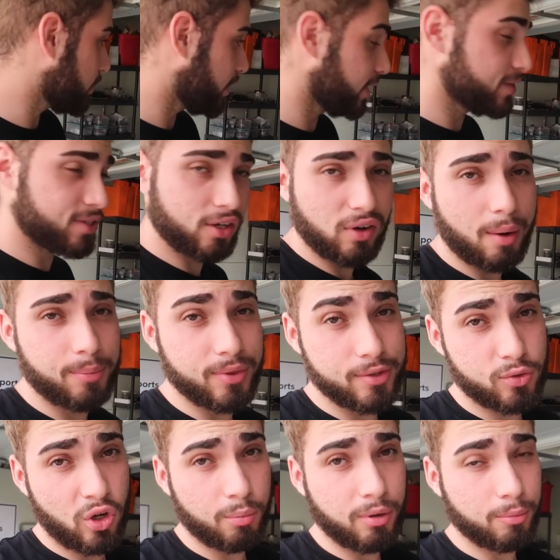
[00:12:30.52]
go ahead and start wrapping
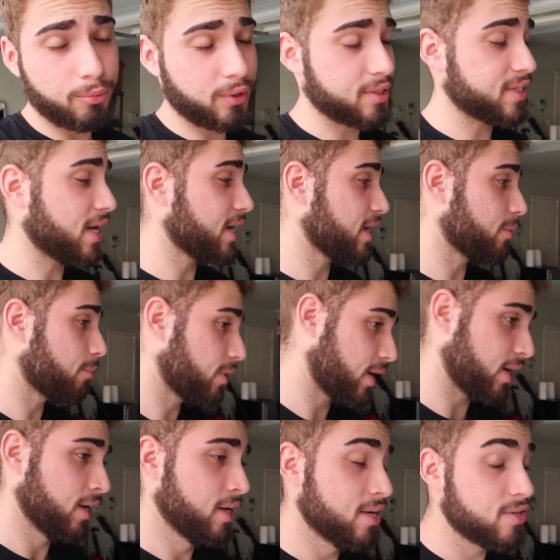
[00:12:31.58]
this rear bumper because I am
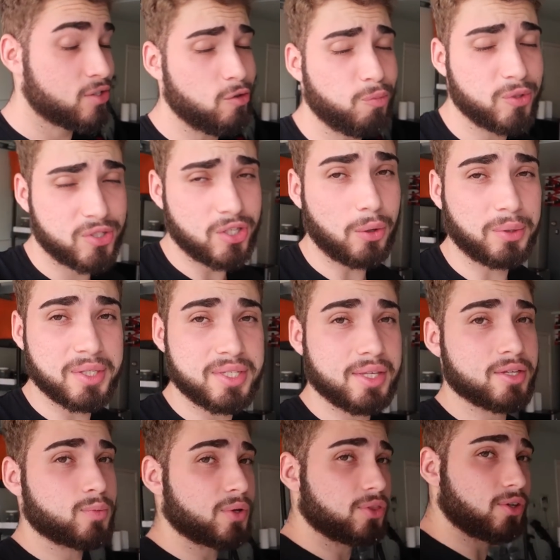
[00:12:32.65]
uh, super stoked to see
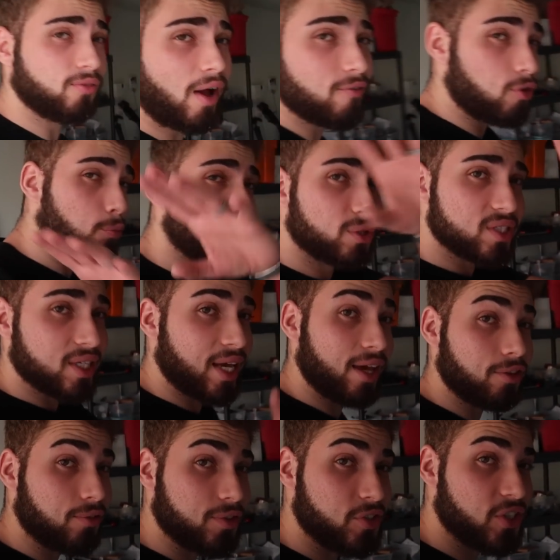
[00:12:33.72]
this one thirty-five all put together and